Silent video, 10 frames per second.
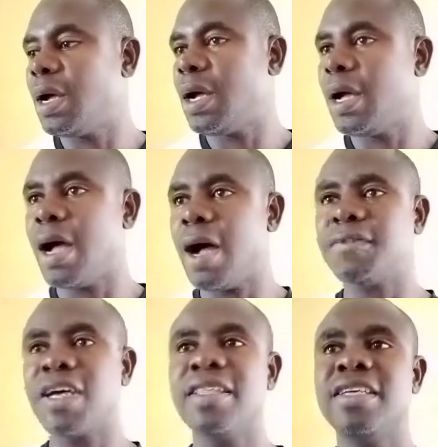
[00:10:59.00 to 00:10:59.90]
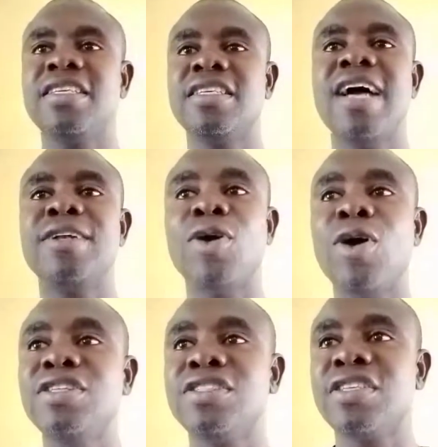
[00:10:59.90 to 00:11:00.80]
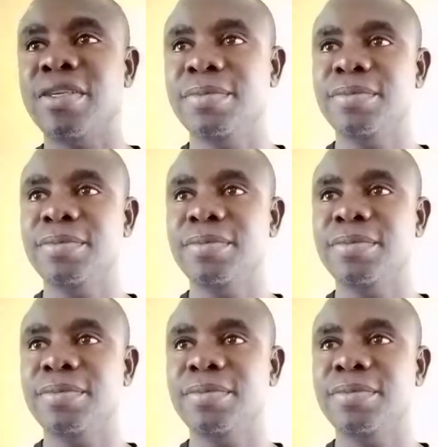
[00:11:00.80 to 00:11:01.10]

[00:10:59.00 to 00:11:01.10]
After this, he anoints him